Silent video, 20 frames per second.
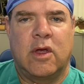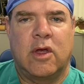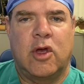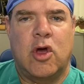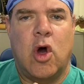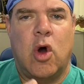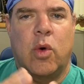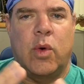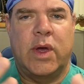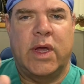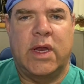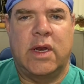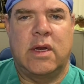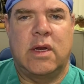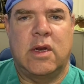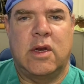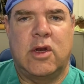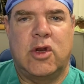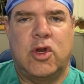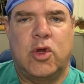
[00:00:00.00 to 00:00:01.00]
go
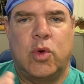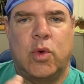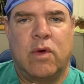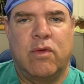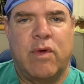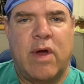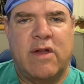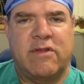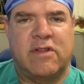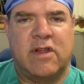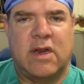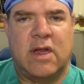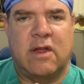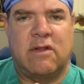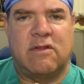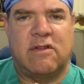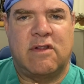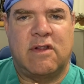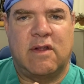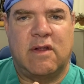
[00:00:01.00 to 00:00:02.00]
into a
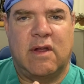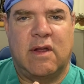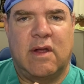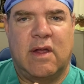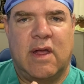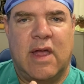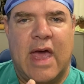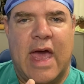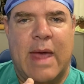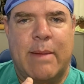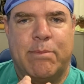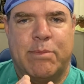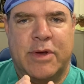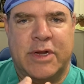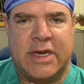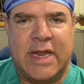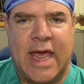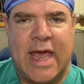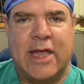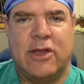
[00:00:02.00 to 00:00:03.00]
residence, and
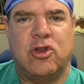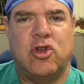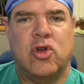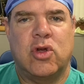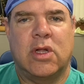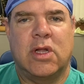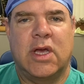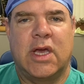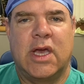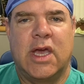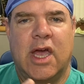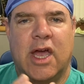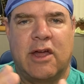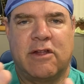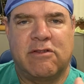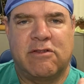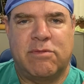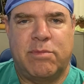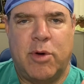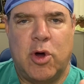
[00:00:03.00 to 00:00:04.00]
potentially
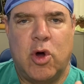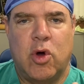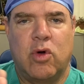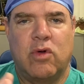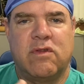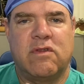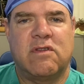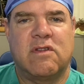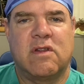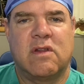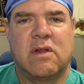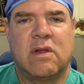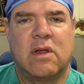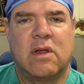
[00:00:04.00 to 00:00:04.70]
expose